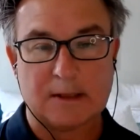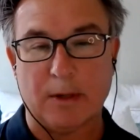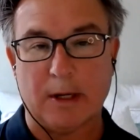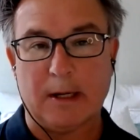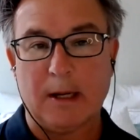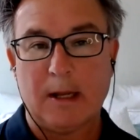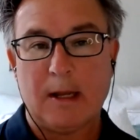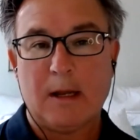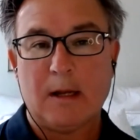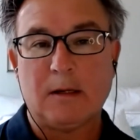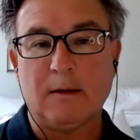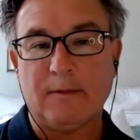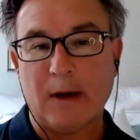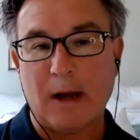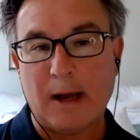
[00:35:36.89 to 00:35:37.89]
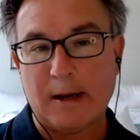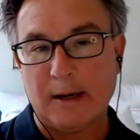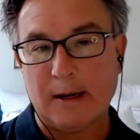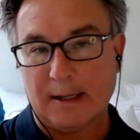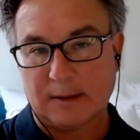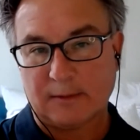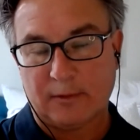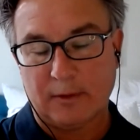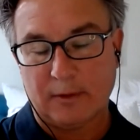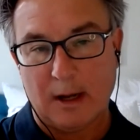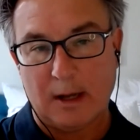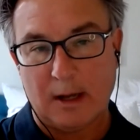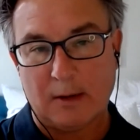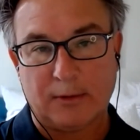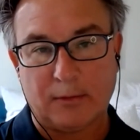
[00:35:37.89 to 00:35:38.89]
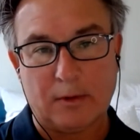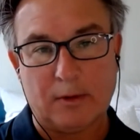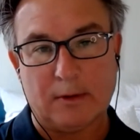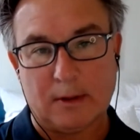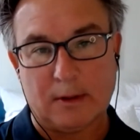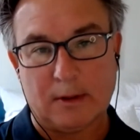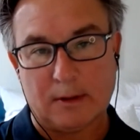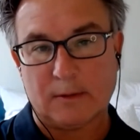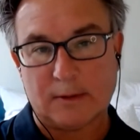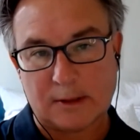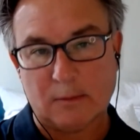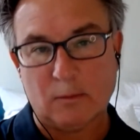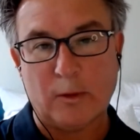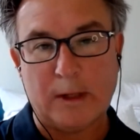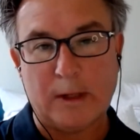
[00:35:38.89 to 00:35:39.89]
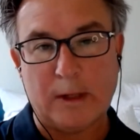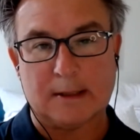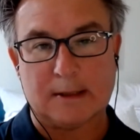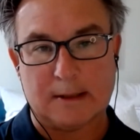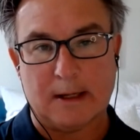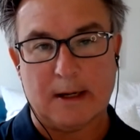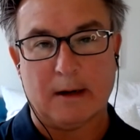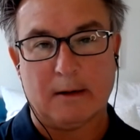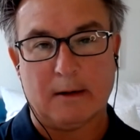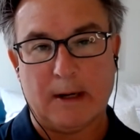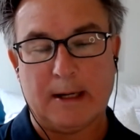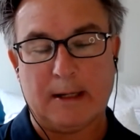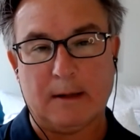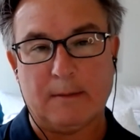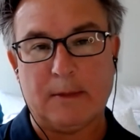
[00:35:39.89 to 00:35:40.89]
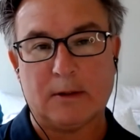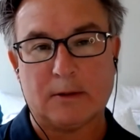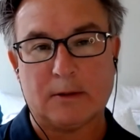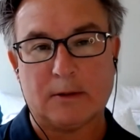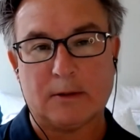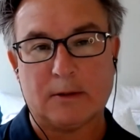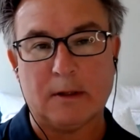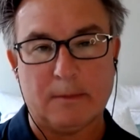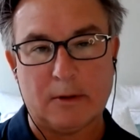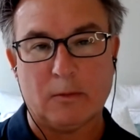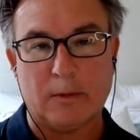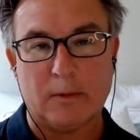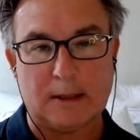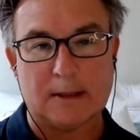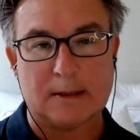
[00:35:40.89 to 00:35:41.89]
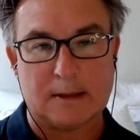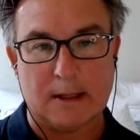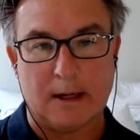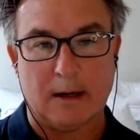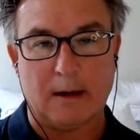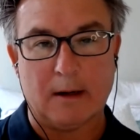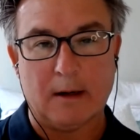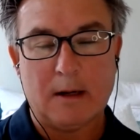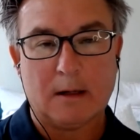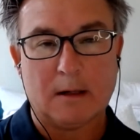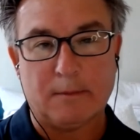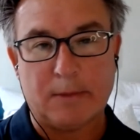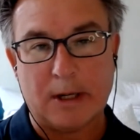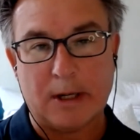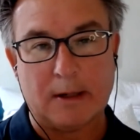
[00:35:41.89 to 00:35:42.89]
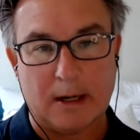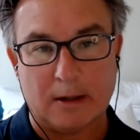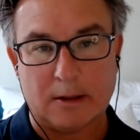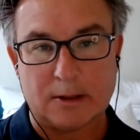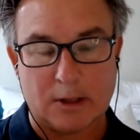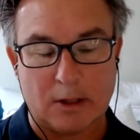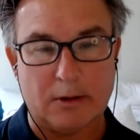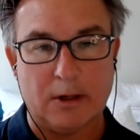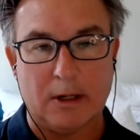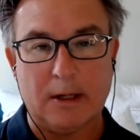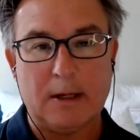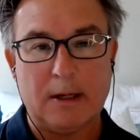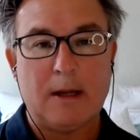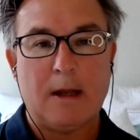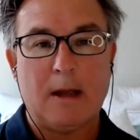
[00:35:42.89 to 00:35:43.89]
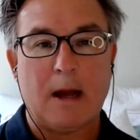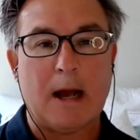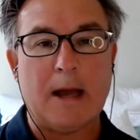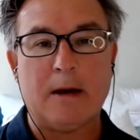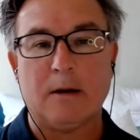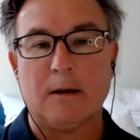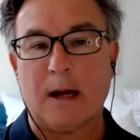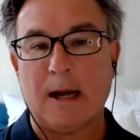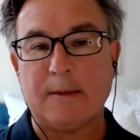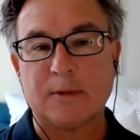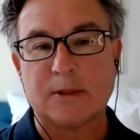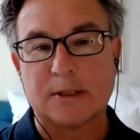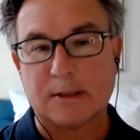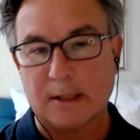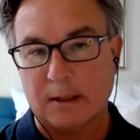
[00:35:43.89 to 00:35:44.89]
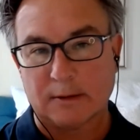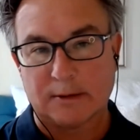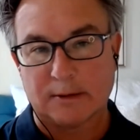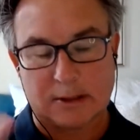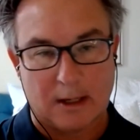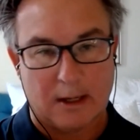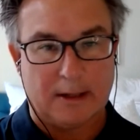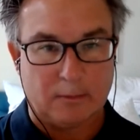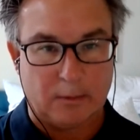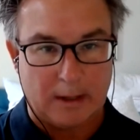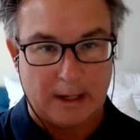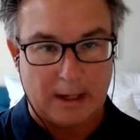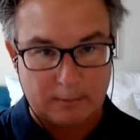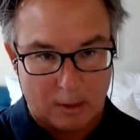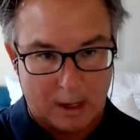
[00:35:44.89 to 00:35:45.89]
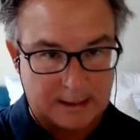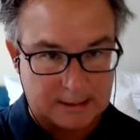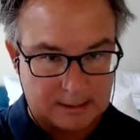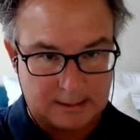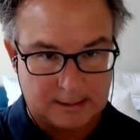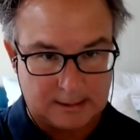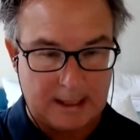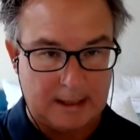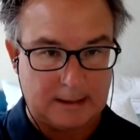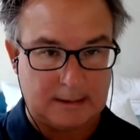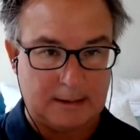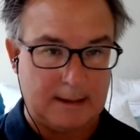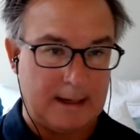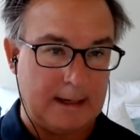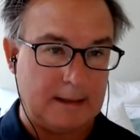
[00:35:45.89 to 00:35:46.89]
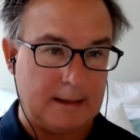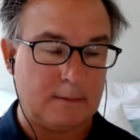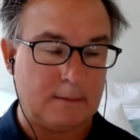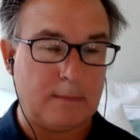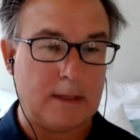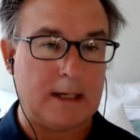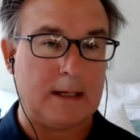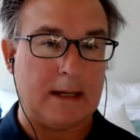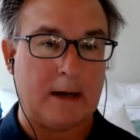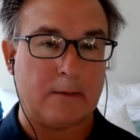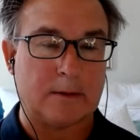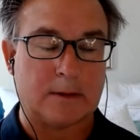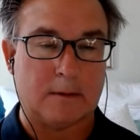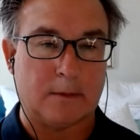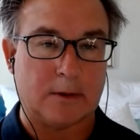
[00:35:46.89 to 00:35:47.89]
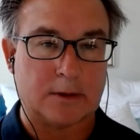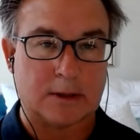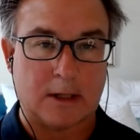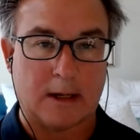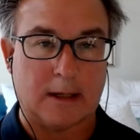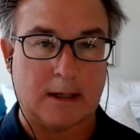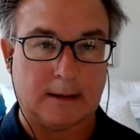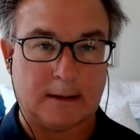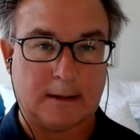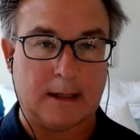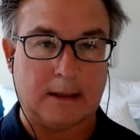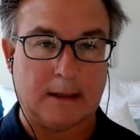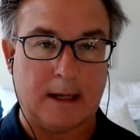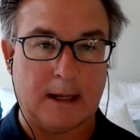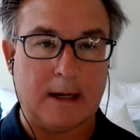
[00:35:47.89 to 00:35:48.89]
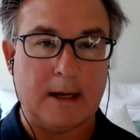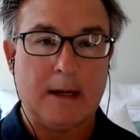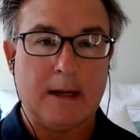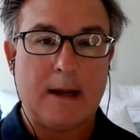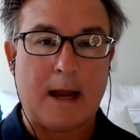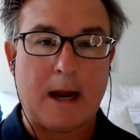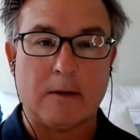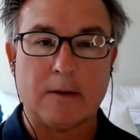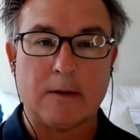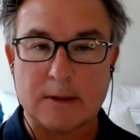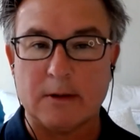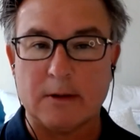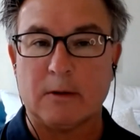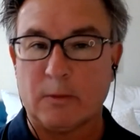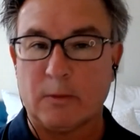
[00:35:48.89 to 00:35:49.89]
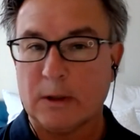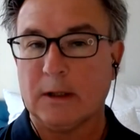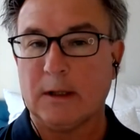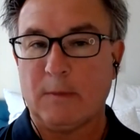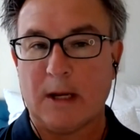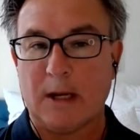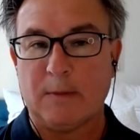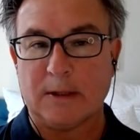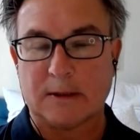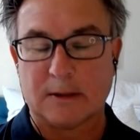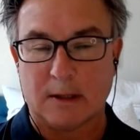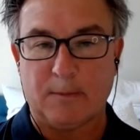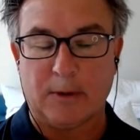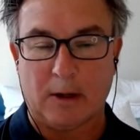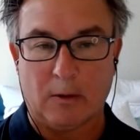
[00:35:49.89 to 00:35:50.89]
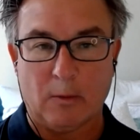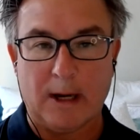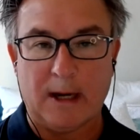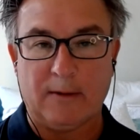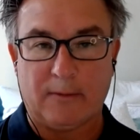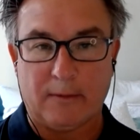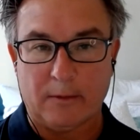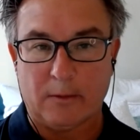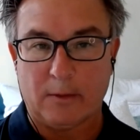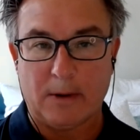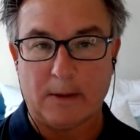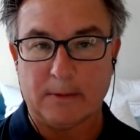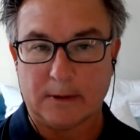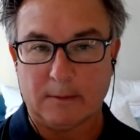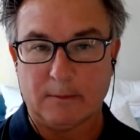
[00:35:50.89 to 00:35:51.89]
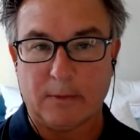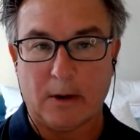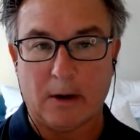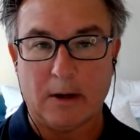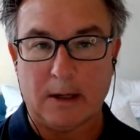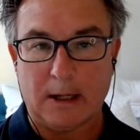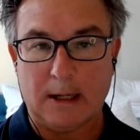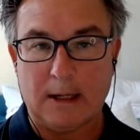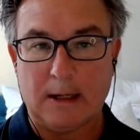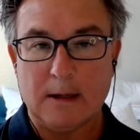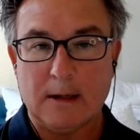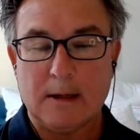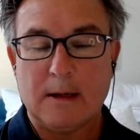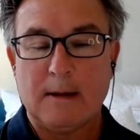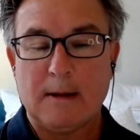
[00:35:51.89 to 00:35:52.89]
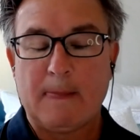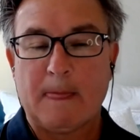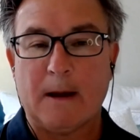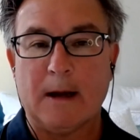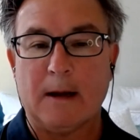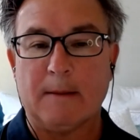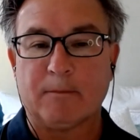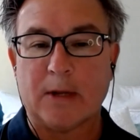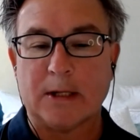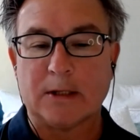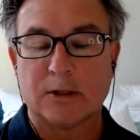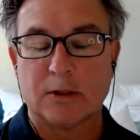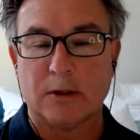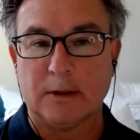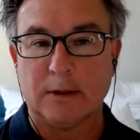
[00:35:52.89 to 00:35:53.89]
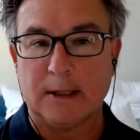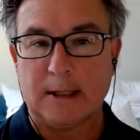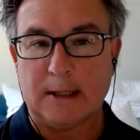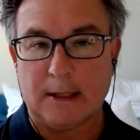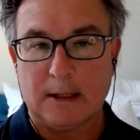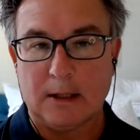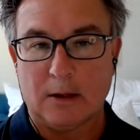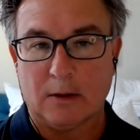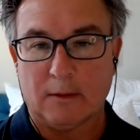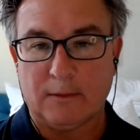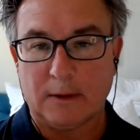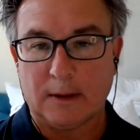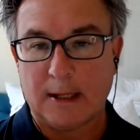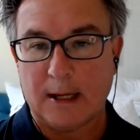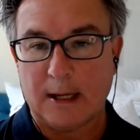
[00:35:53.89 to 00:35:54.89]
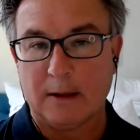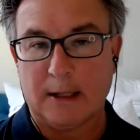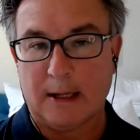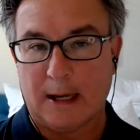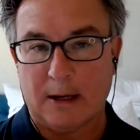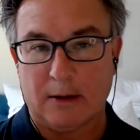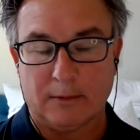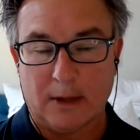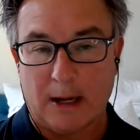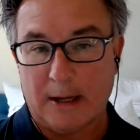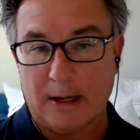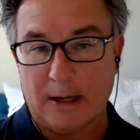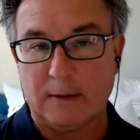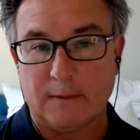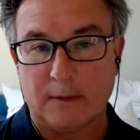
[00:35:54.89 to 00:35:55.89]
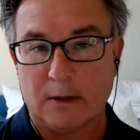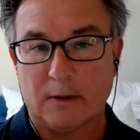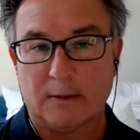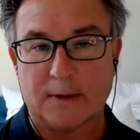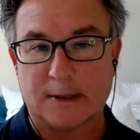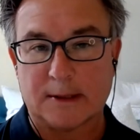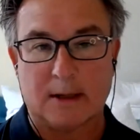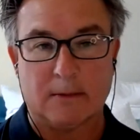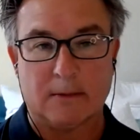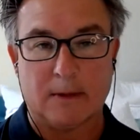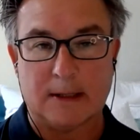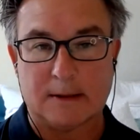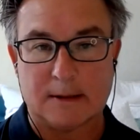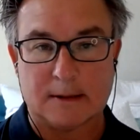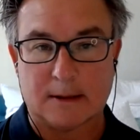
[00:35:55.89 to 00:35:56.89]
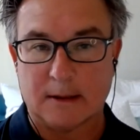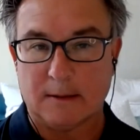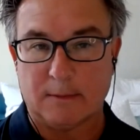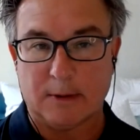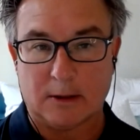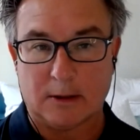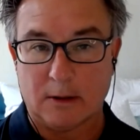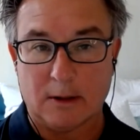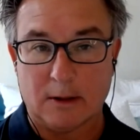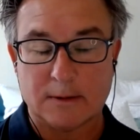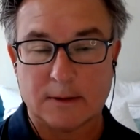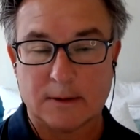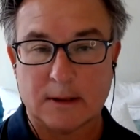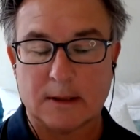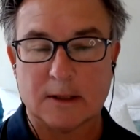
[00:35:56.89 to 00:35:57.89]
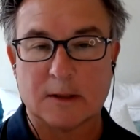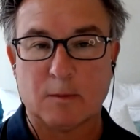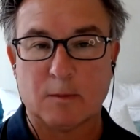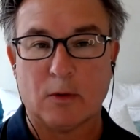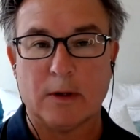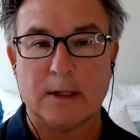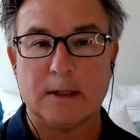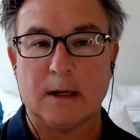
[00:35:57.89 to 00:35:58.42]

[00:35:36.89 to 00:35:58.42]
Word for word: But Nevada, as Fernand went through, there was some weakness there, right? I mean, there's a little bit of weakness there compared to Arizona. I'm still stunned. When I watched this data today, to me, that was the most stunning thing, that Arizona really may be slipping away from the Republican Party. And certainly, you know, Kelly, I don't even know if the Senate race is going to be close at this point.